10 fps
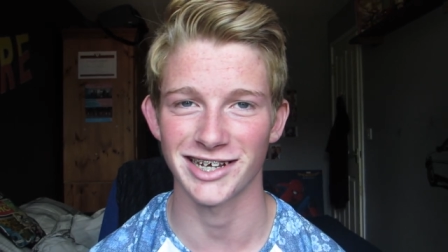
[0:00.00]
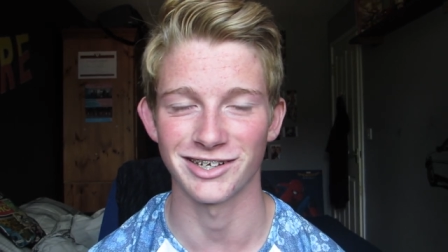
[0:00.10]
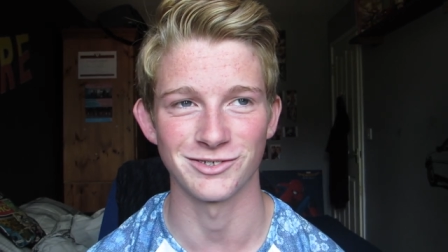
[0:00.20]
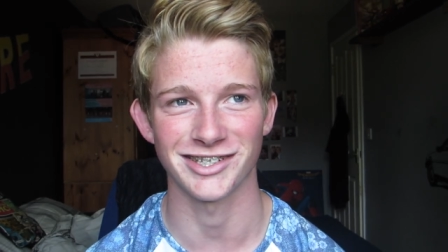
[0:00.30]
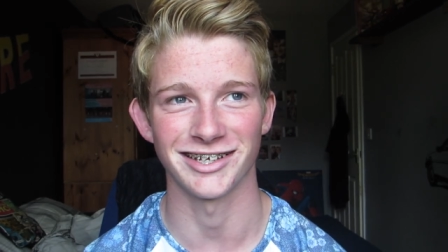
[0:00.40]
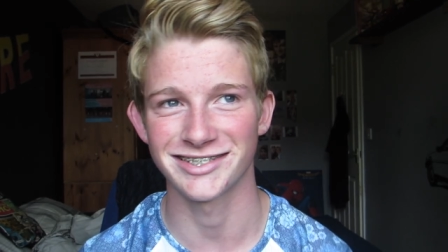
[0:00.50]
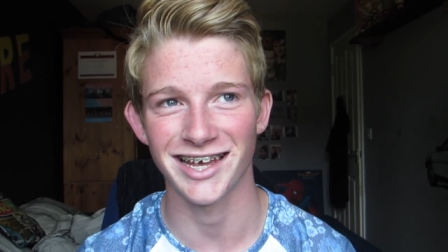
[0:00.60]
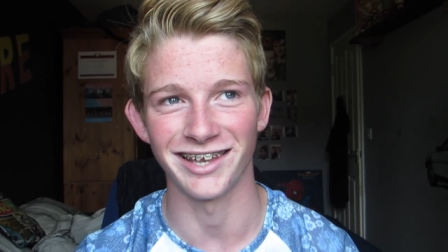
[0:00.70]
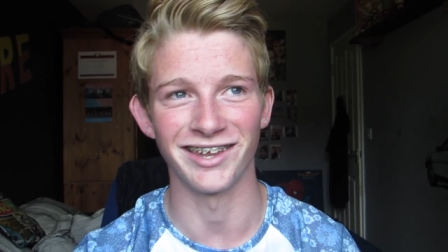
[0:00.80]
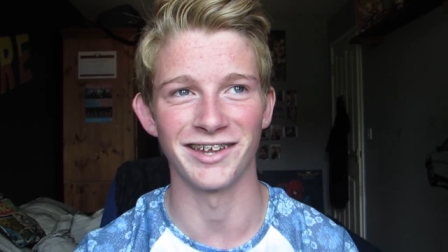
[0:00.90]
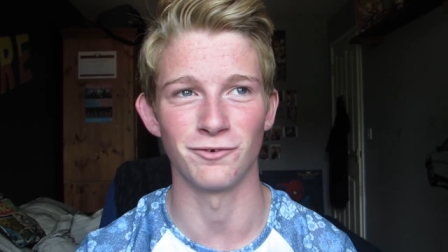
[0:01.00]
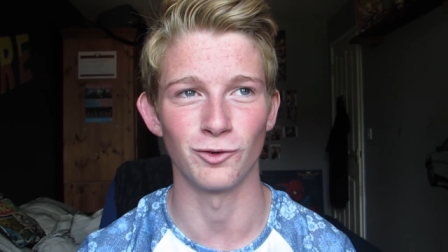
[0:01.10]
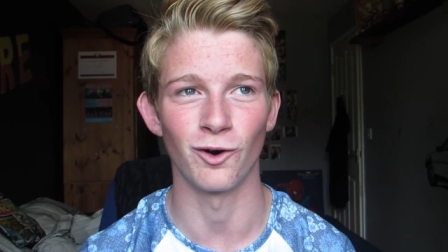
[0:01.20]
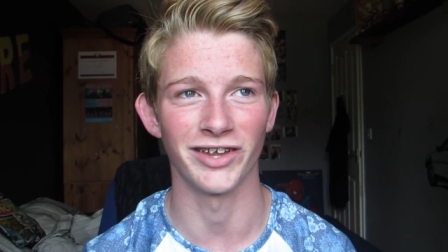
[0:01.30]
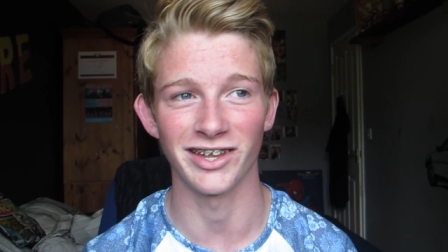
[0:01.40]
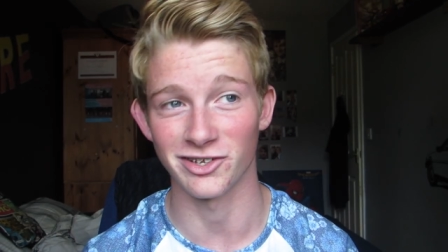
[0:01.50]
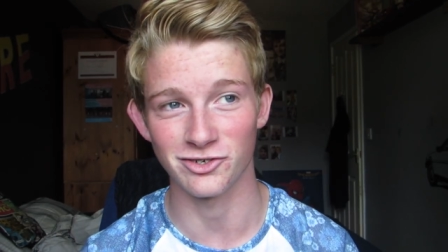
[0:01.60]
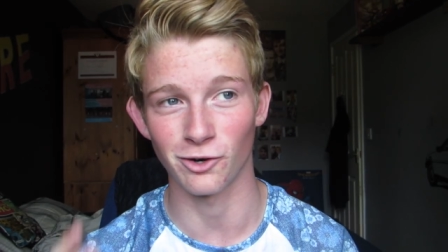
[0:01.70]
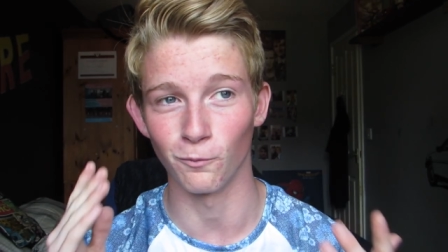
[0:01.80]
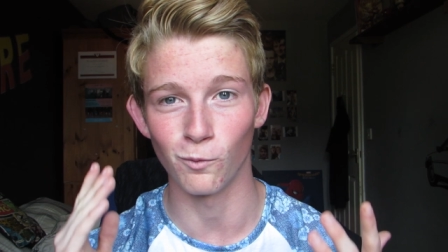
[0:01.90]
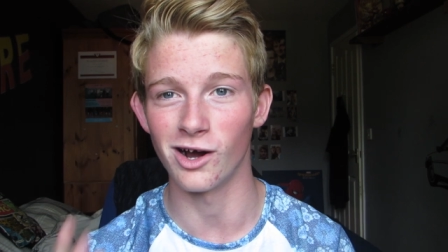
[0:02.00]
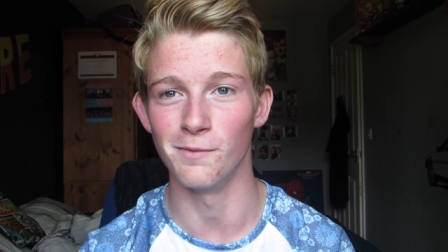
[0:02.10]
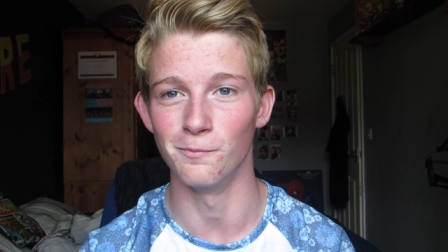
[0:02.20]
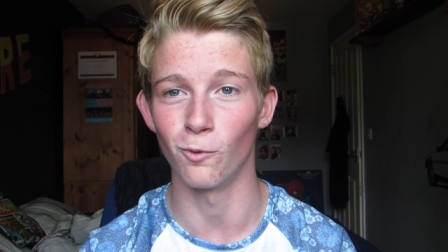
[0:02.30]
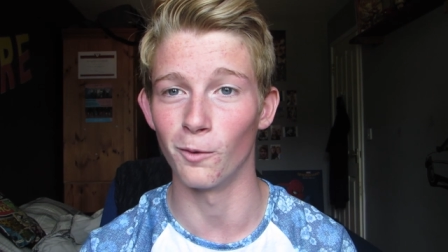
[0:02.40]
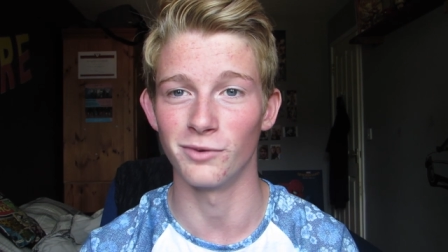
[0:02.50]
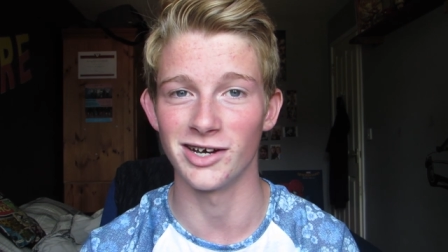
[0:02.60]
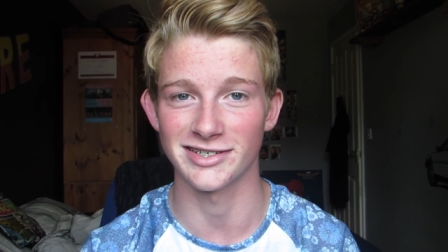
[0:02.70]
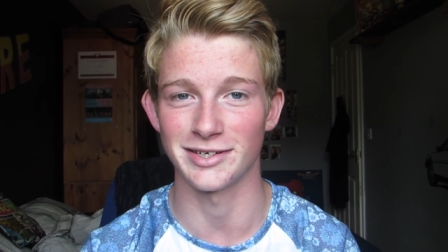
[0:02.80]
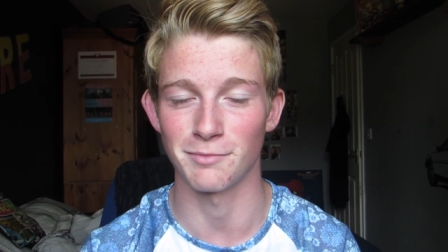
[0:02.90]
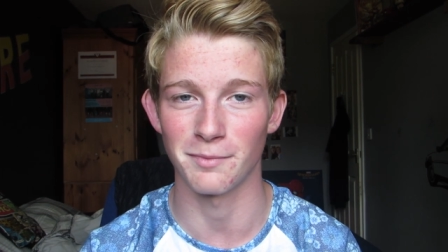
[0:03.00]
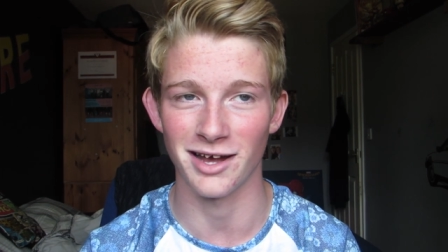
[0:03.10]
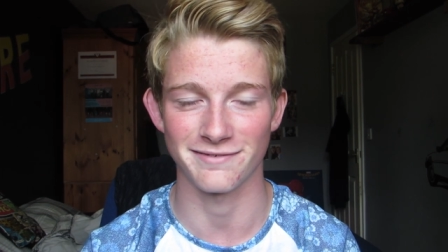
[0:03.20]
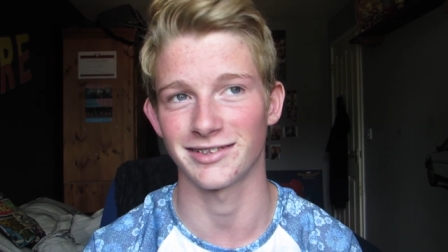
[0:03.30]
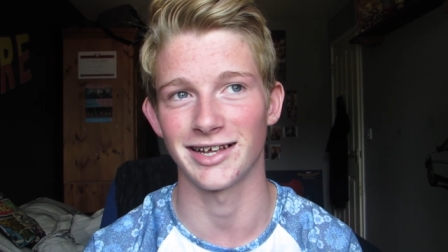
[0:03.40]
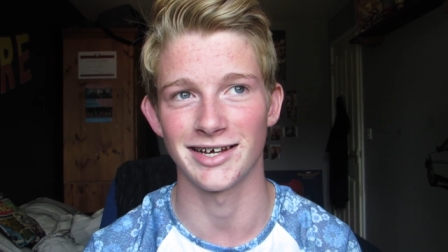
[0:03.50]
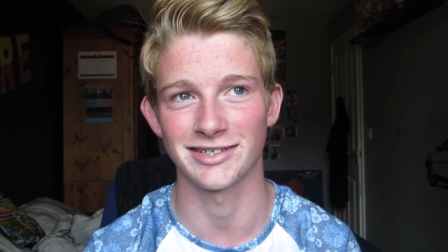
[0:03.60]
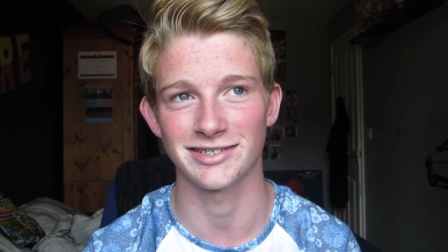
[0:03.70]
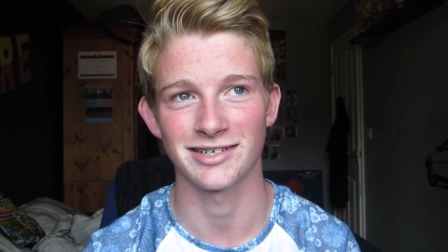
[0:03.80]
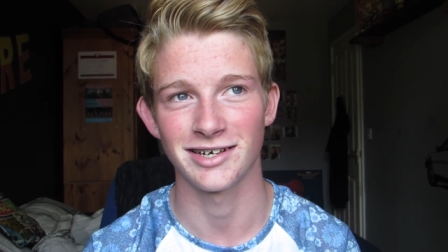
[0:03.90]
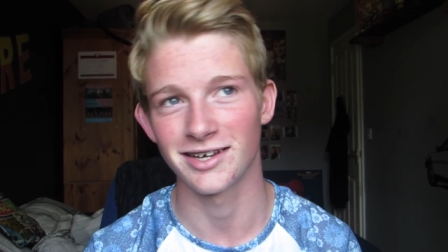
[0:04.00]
and I was like telling everyone and I told one, one person in my maths class